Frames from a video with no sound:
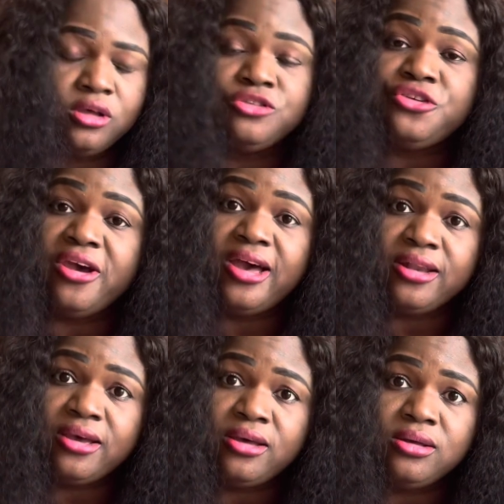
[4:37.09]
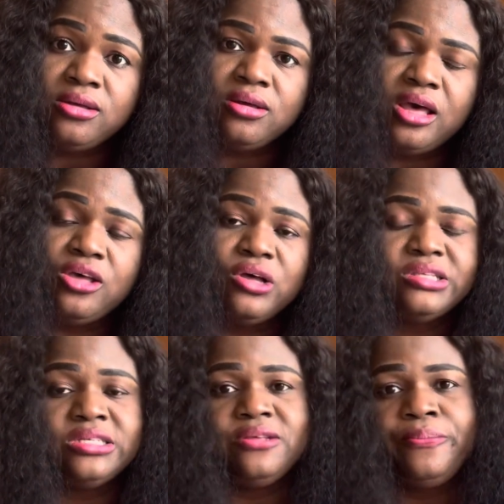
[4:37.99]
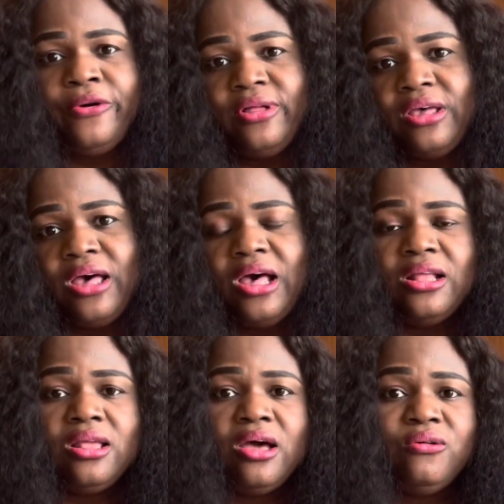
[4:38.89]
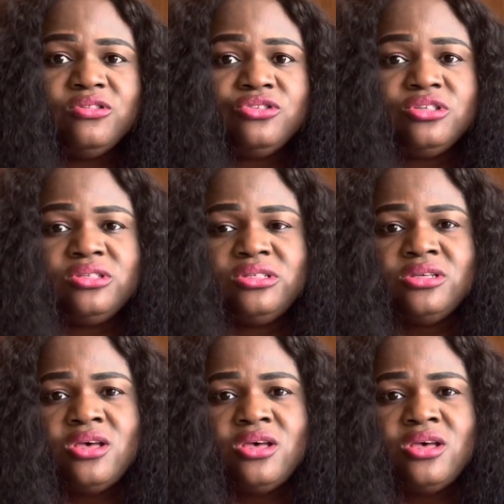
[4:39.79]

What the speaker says: Tirana, I got to the border and I was just